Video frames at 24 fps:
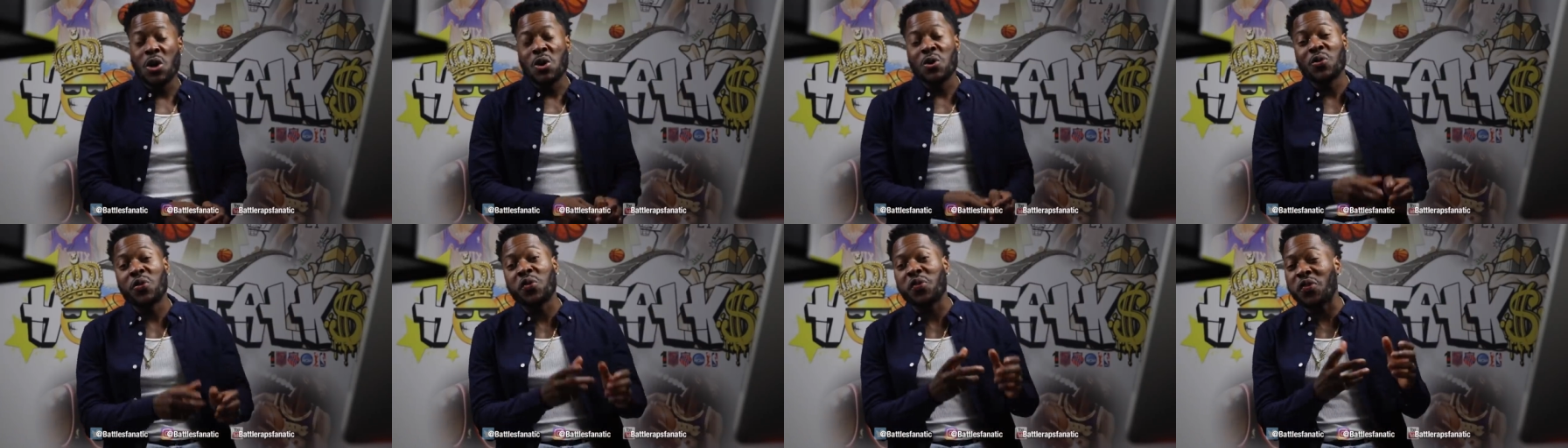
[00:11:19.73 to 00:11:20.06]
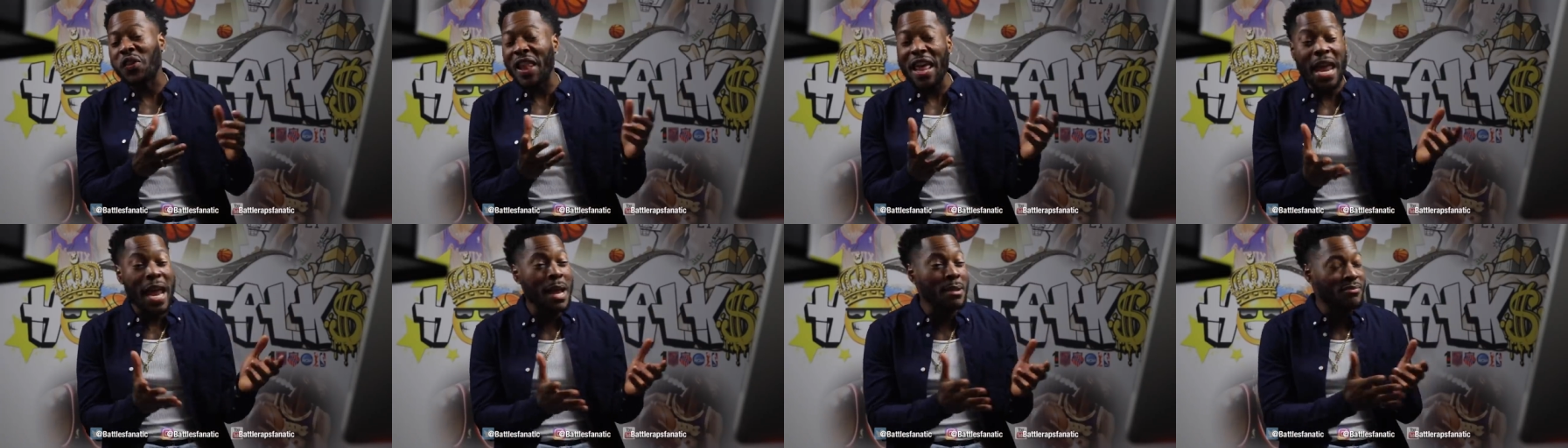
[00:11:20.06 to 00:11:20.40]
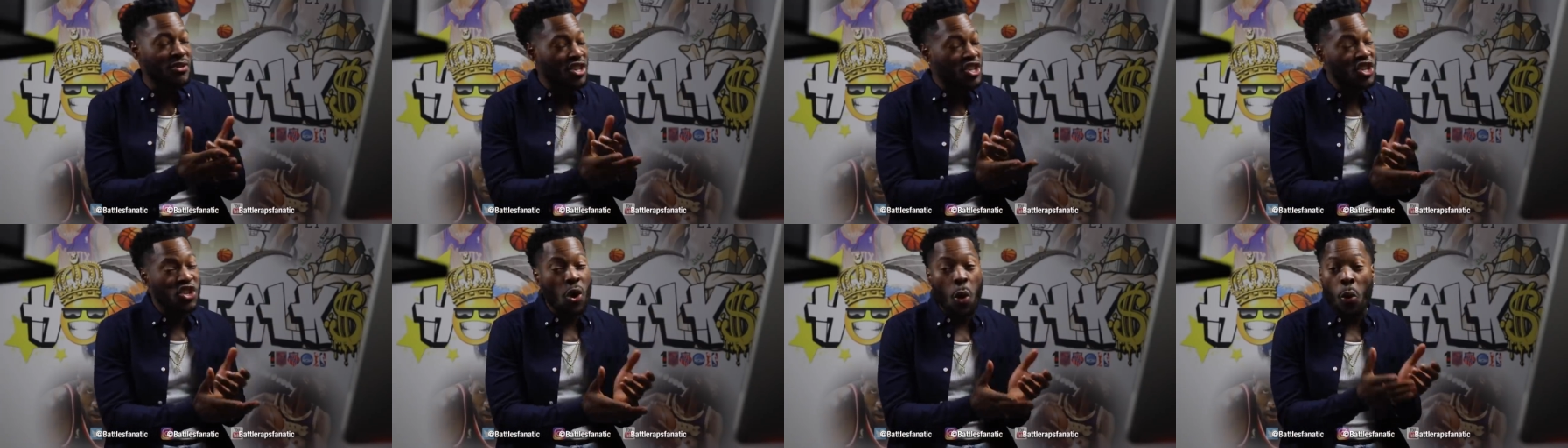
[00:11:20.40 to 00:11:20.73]

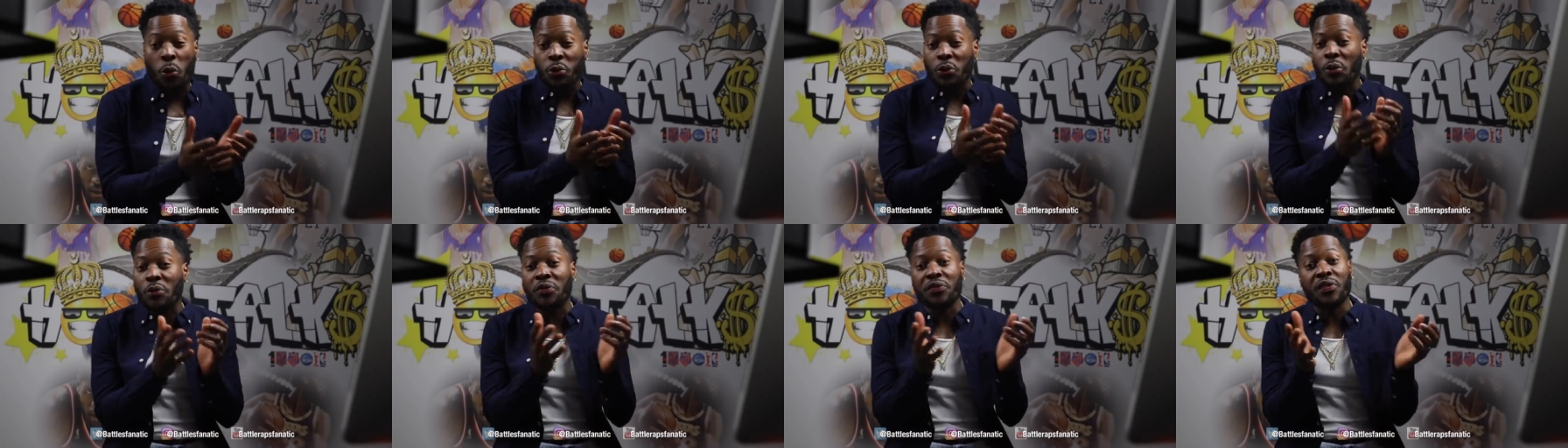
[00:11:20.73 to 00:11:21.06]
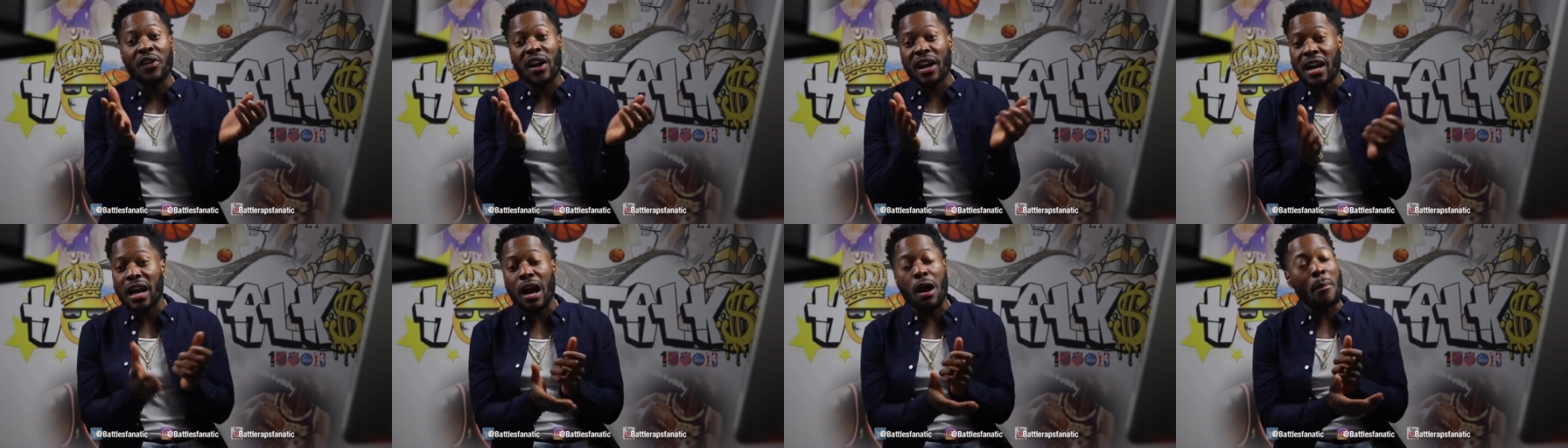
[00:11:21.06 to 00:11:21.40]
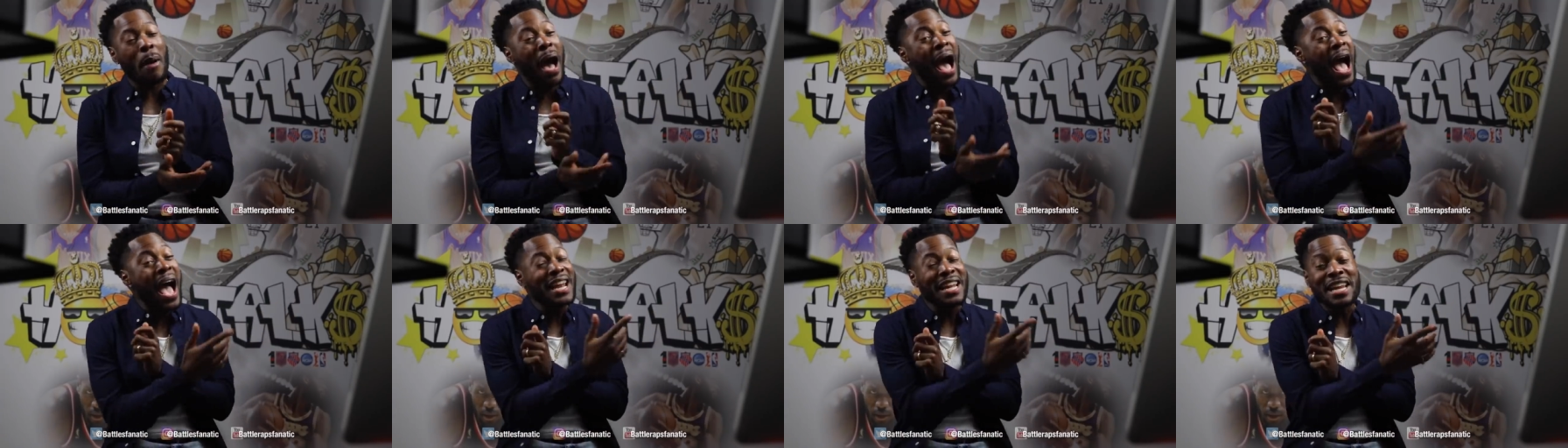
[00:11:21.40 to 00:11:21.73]
Flames showed the fuck
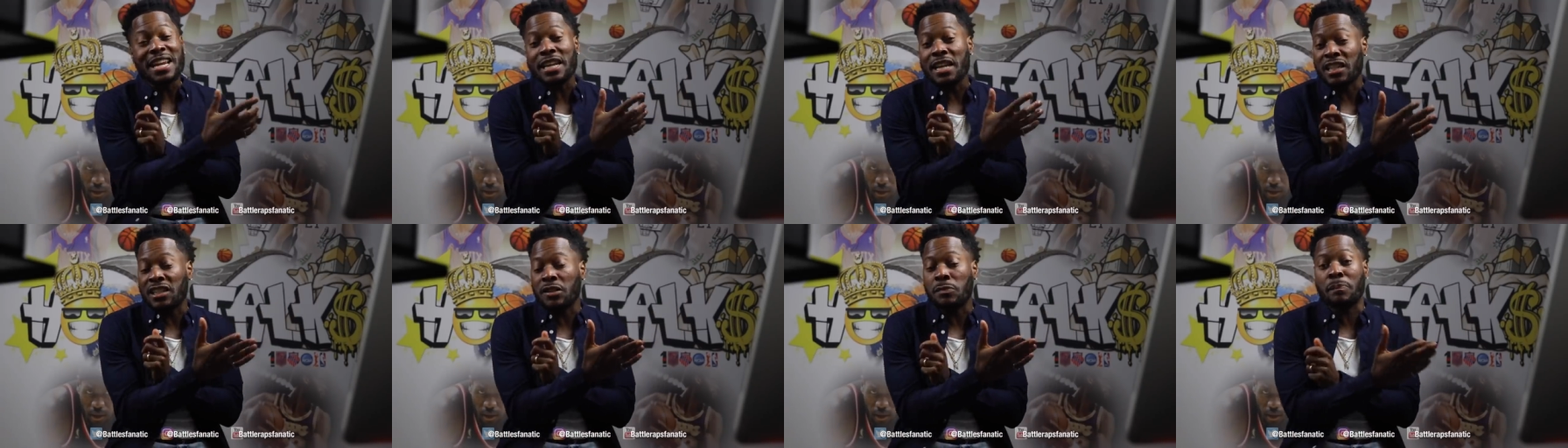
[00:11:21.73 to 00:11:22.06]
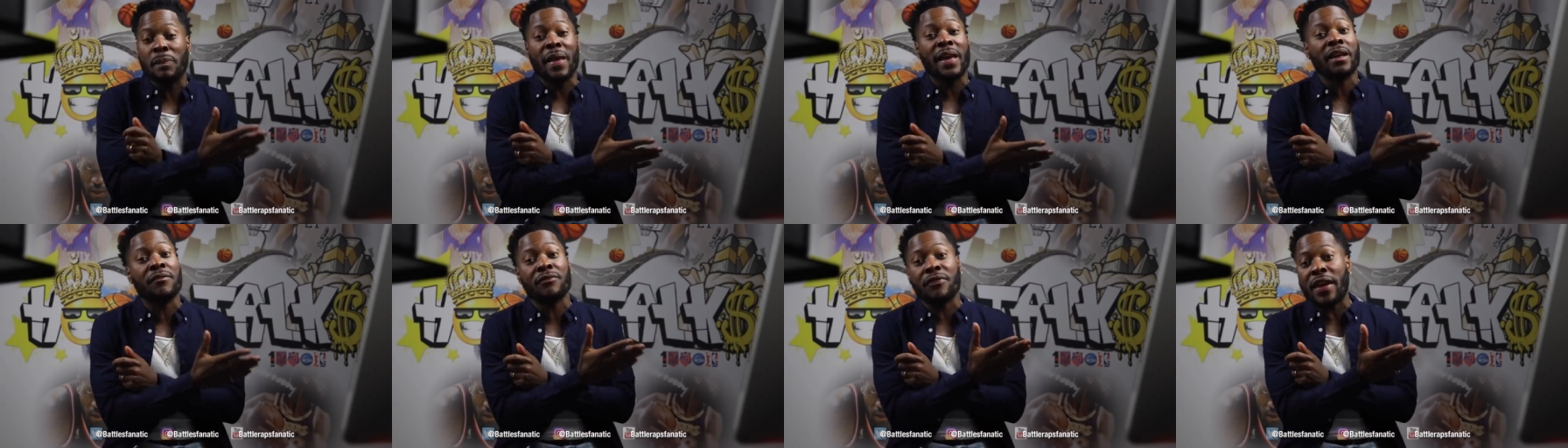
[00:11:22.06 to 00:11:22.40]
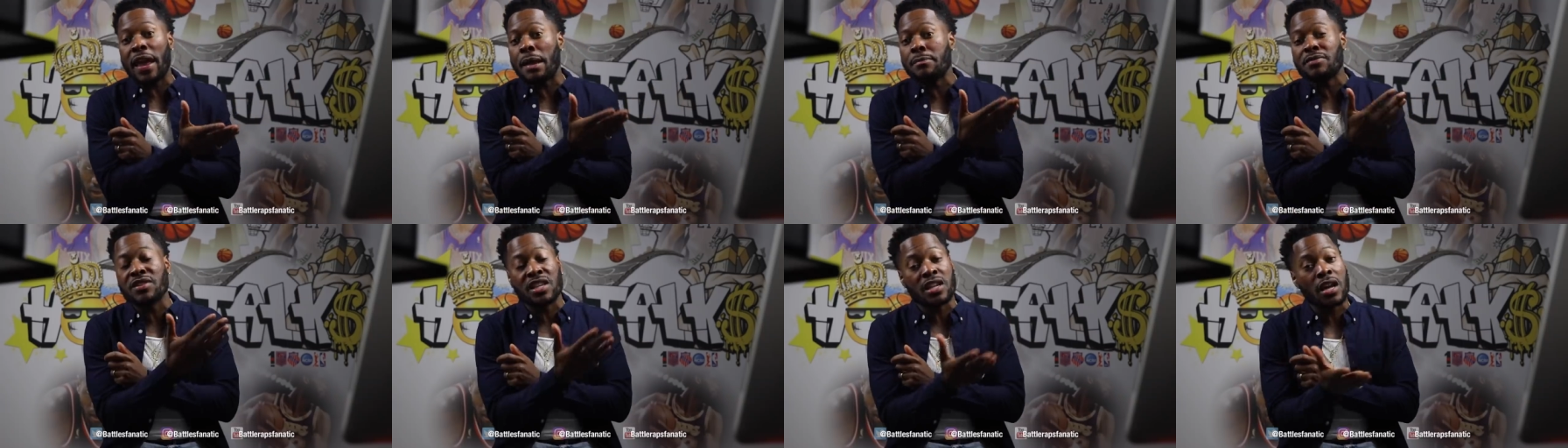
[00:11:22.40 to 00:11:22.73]
up. I didn't expect
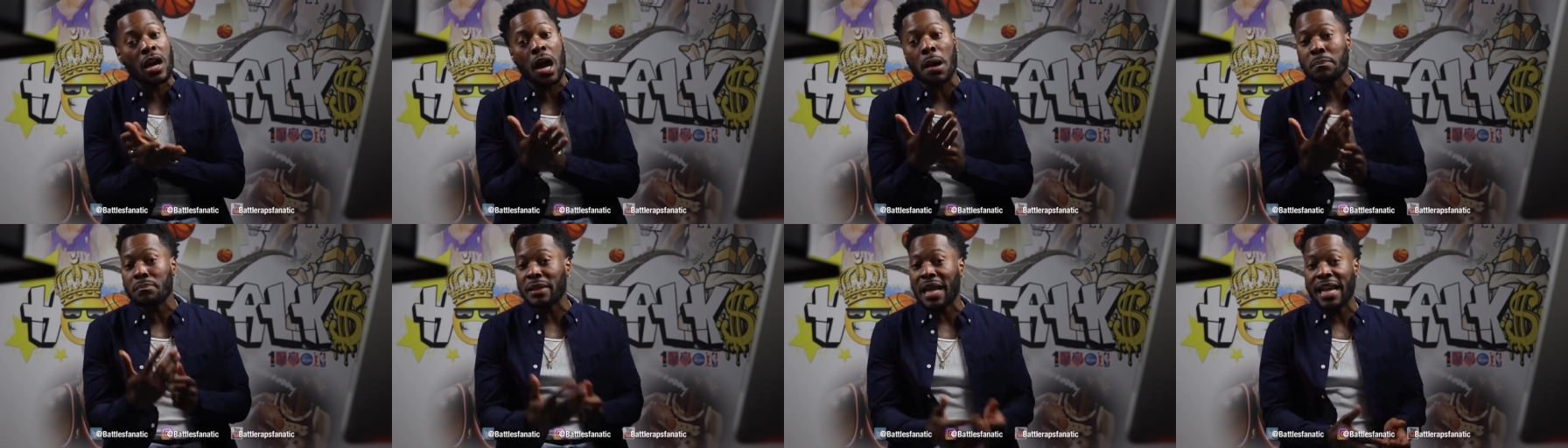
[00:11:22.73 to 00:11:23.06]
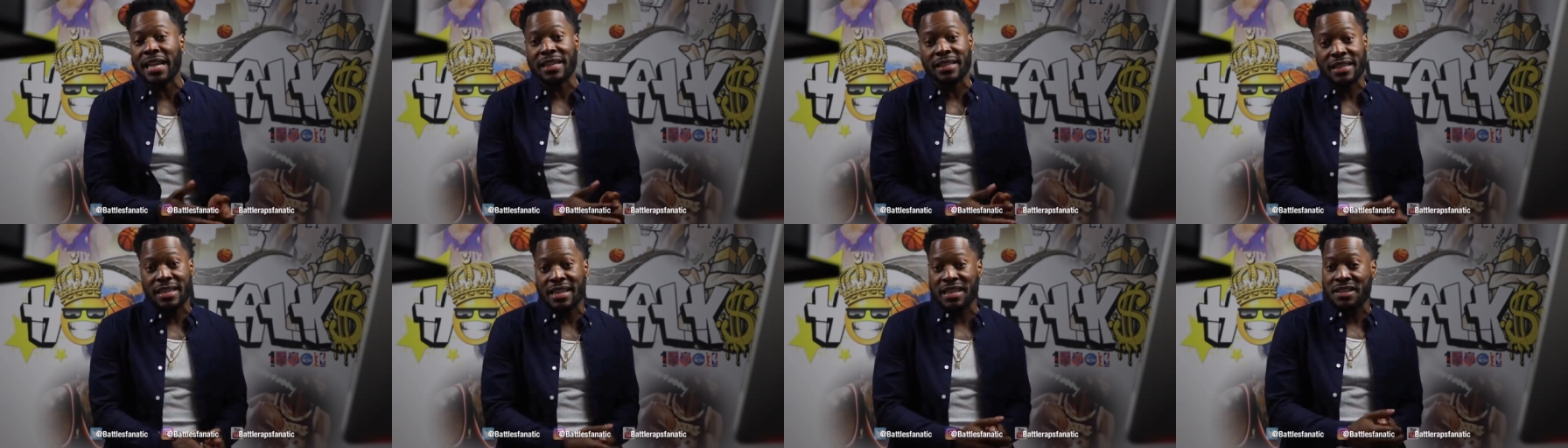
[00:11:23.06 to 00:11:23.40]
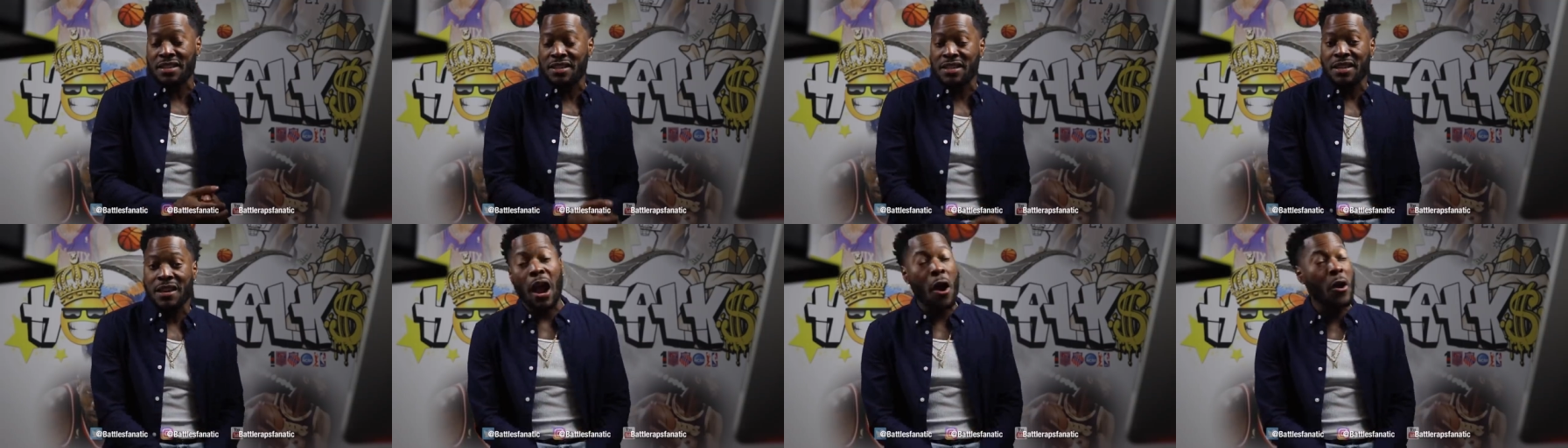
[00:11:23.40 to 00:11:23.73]
Flames to come like this.